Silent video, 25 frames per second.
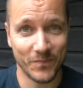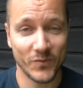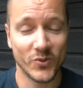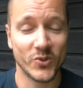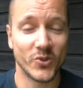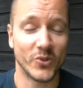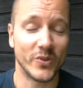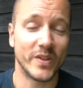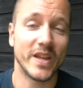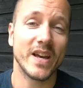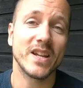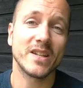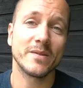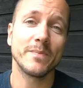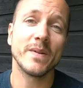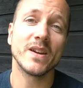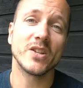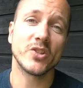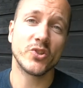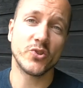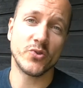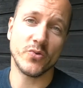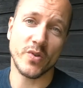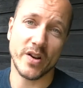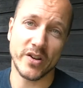So that's my
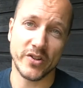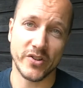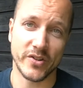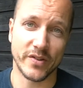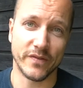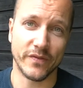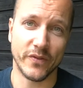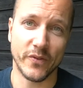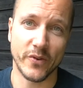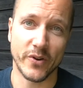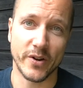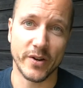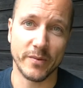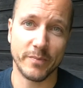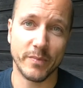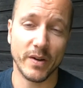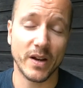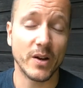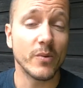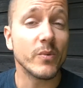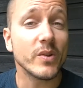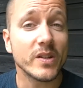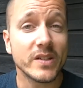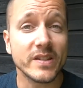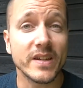strategy for it. But
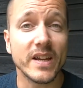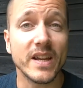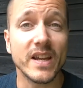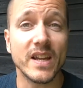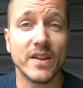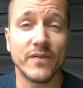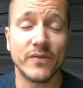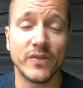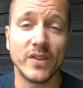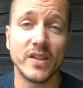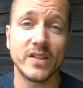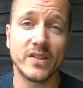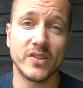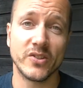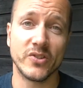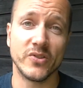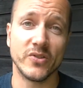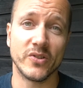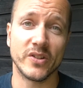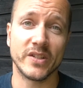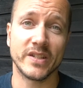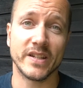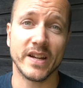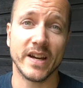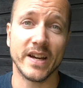I would say if this is
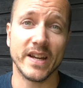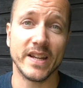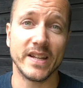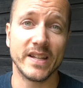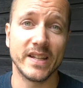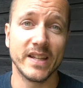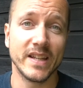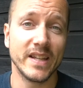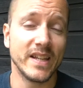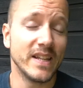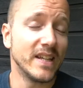your site,